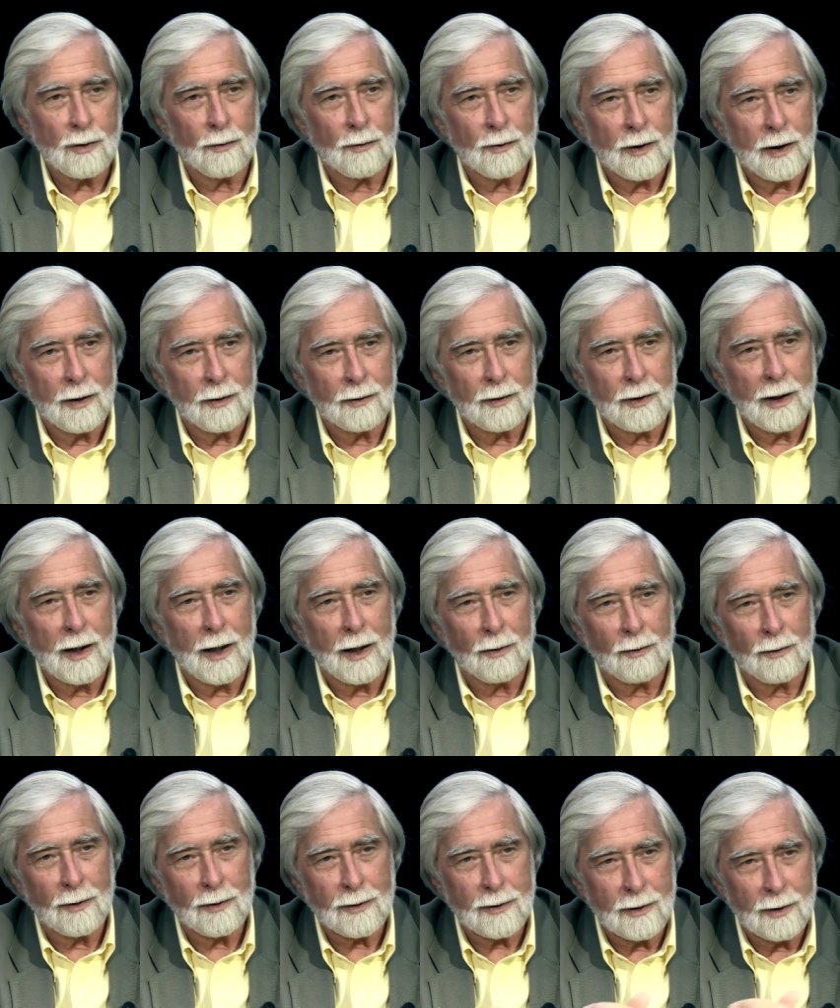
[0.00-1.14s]
over there, and the
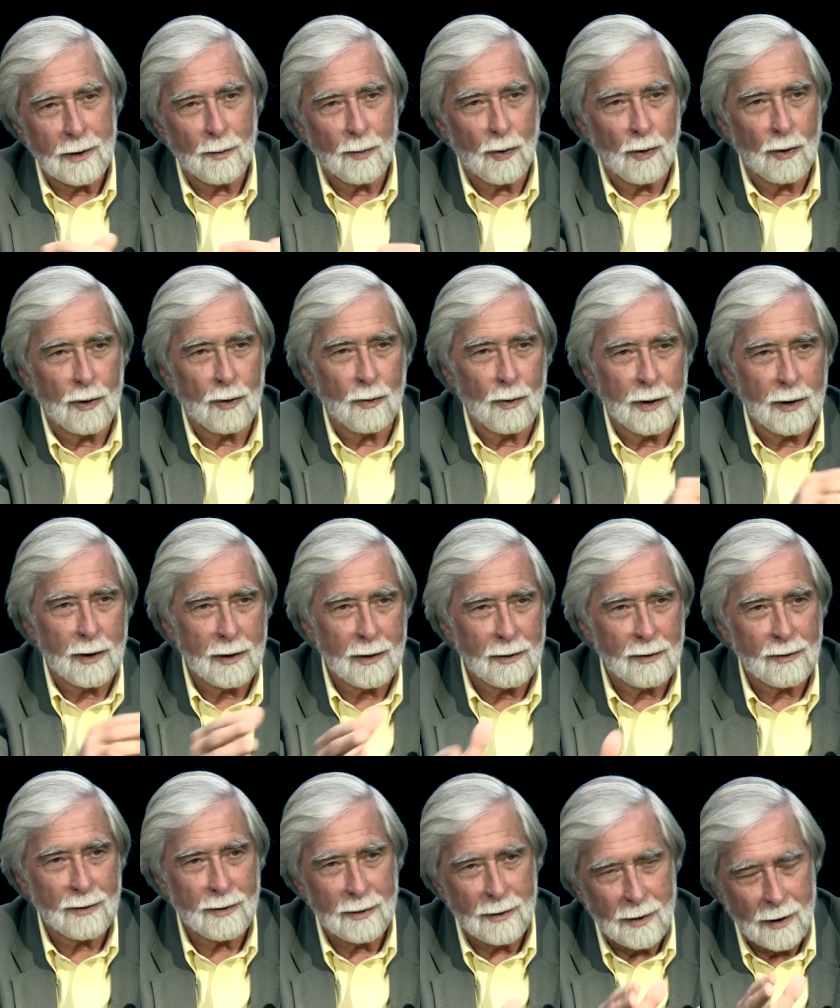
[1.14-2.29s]
Irish, and the Puerto
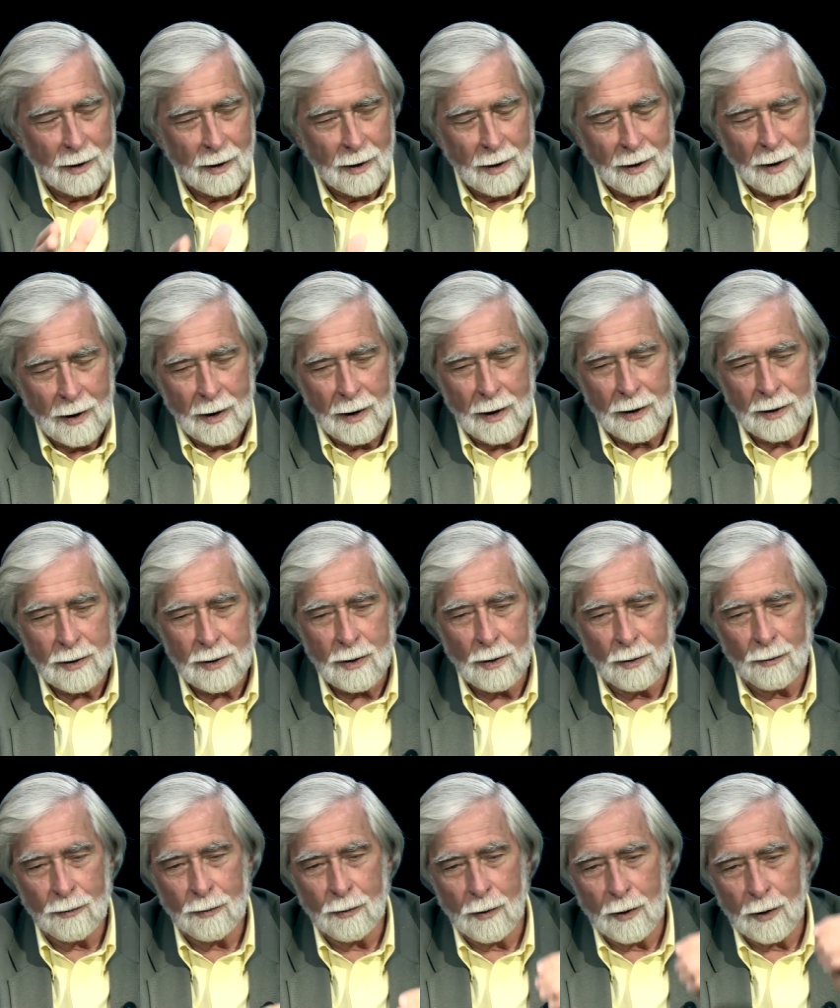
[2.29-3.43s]
Ricans, and and so
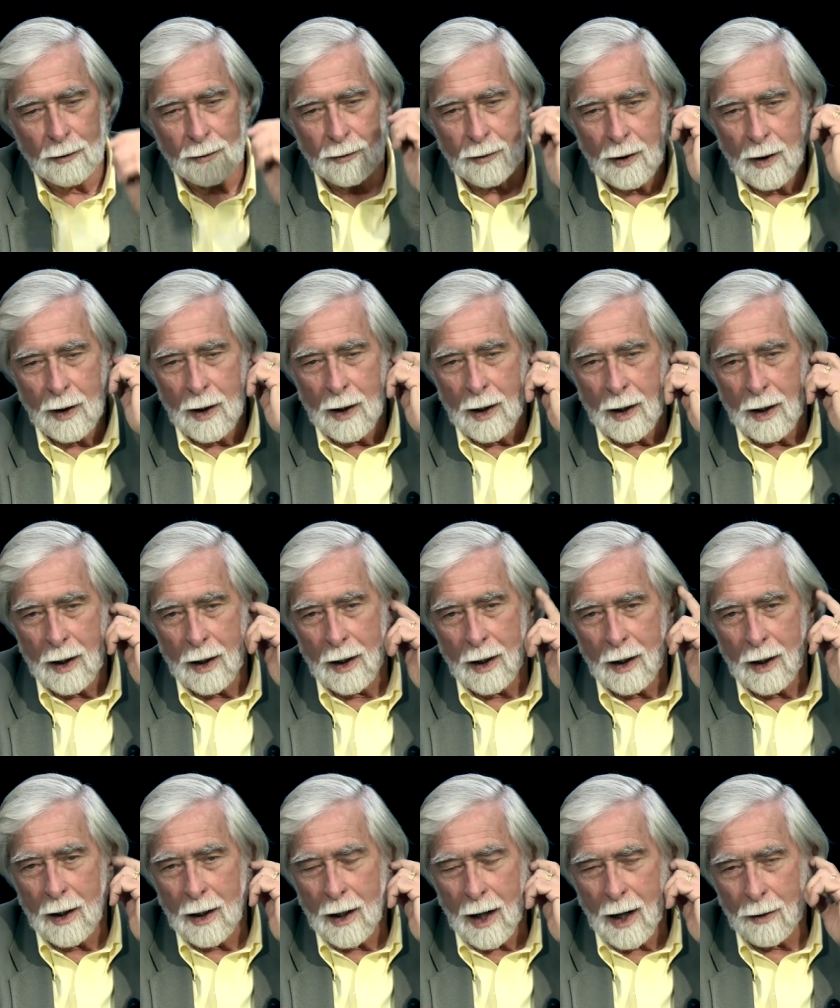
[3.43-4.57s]
forth.
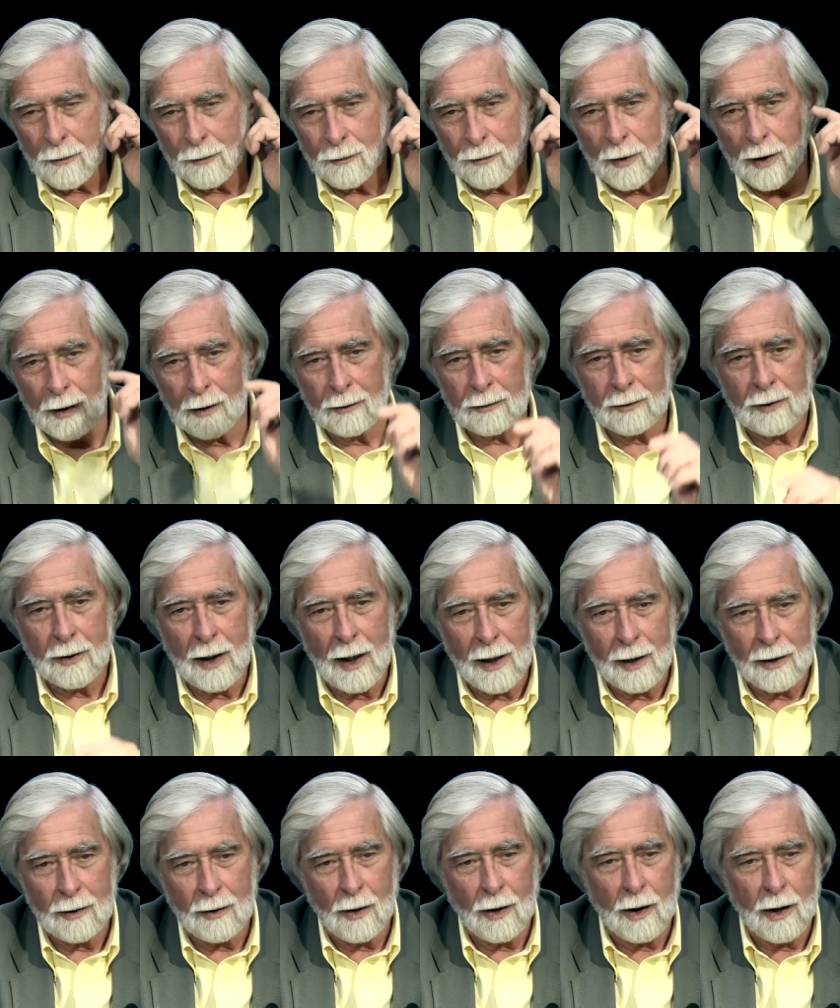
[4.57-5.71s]
Uh, I felt
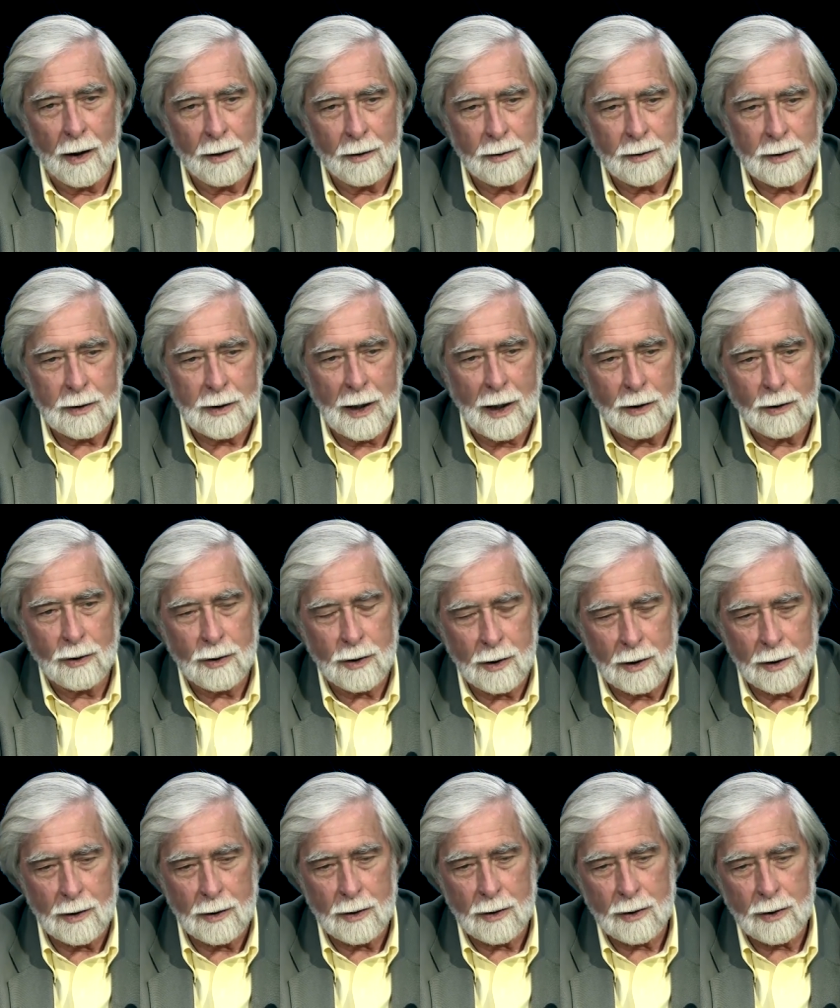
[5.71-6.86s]
that our
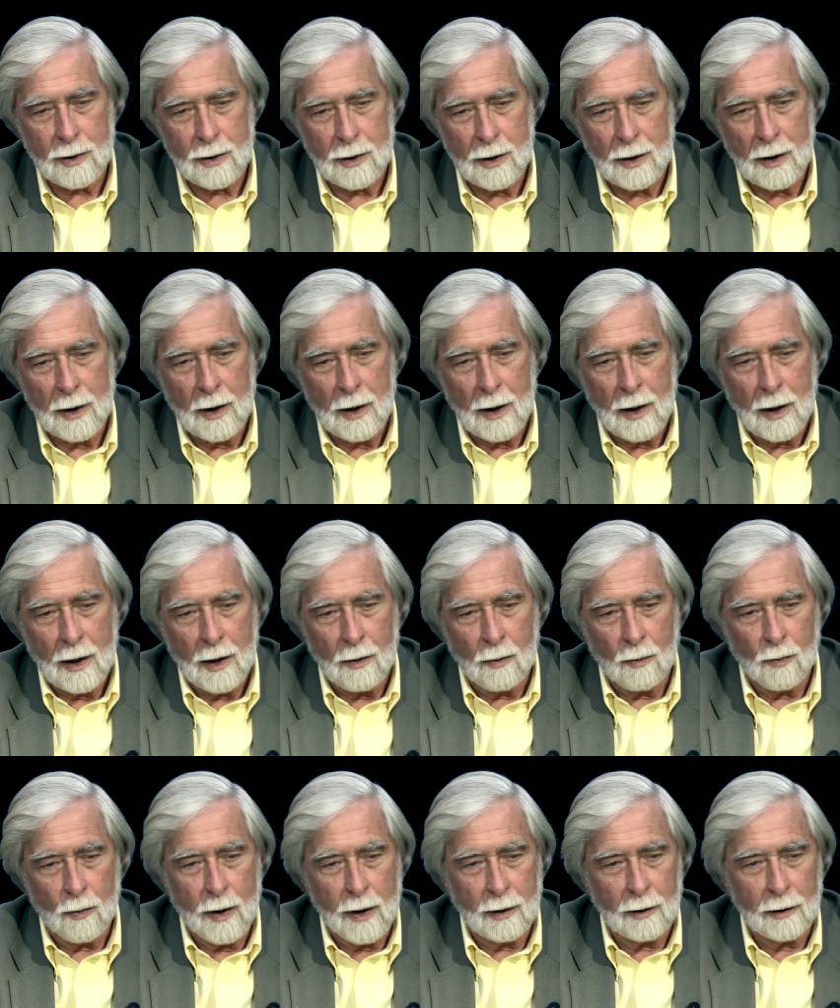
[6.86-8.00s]
tensions
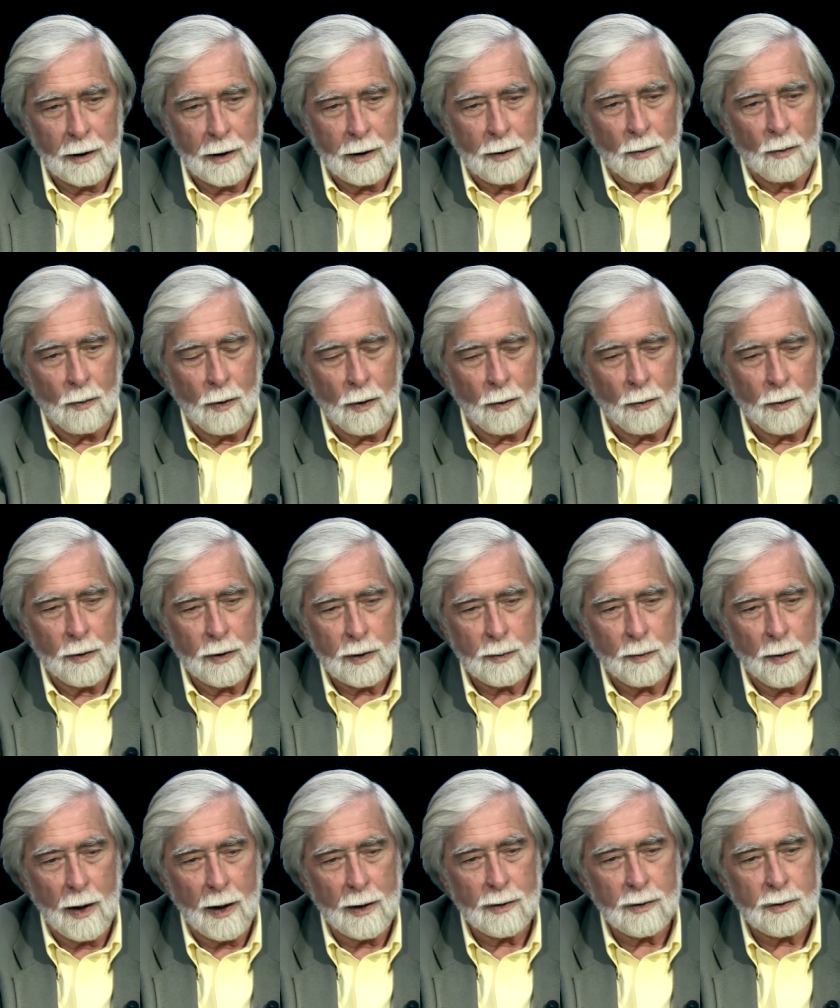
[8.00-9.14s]
really were
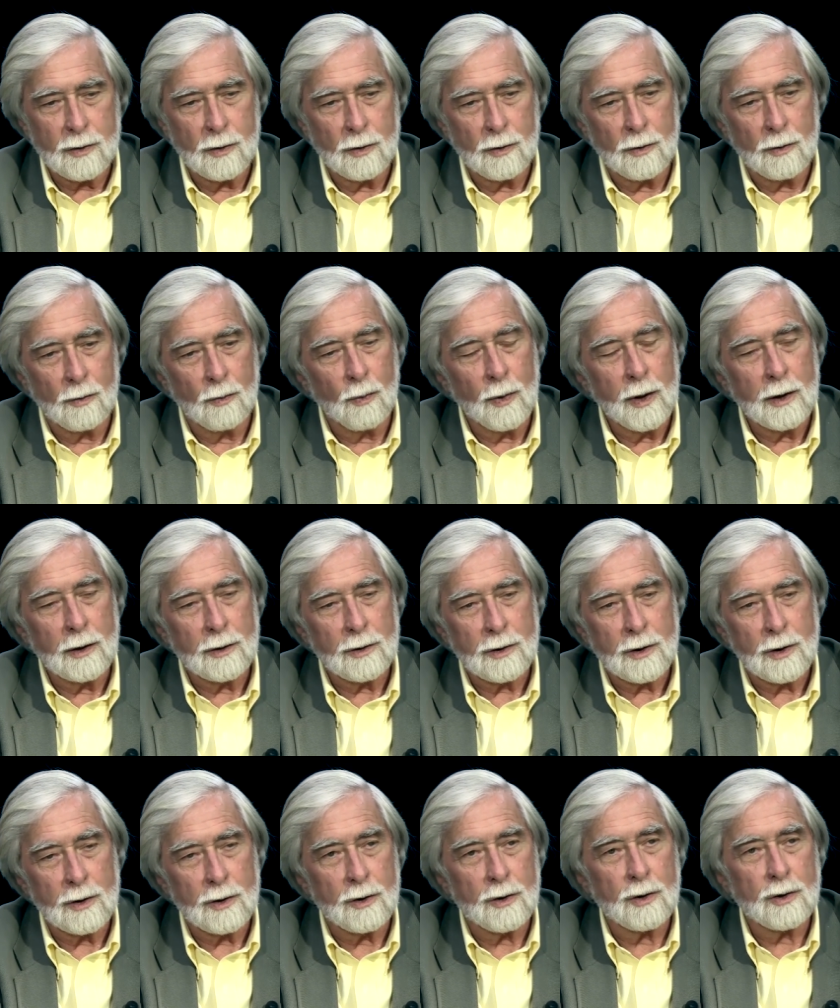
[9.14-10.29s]
response to the
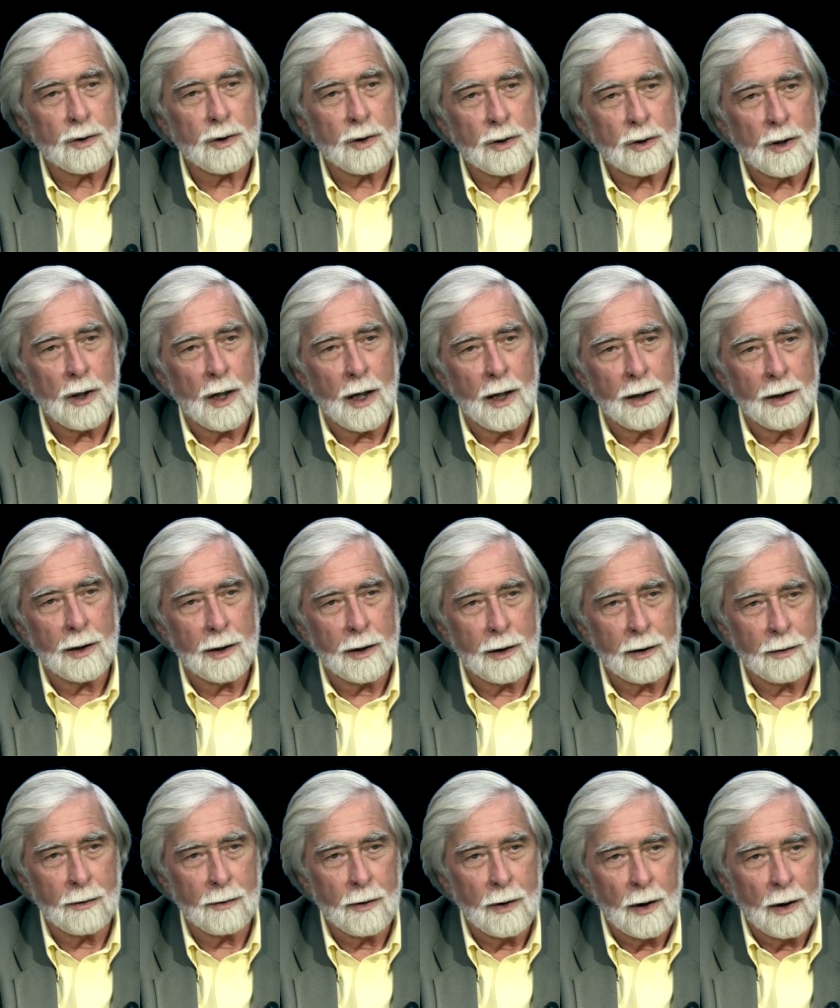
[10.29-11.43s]
weaknesses of the
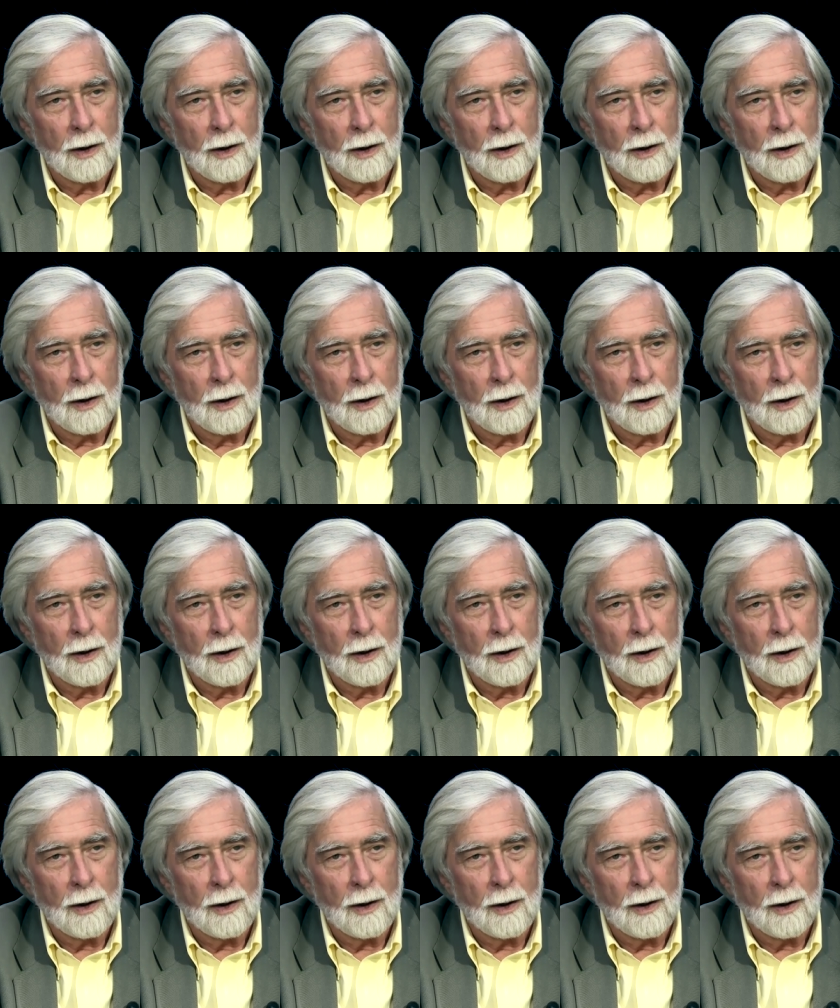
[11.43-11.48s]
society.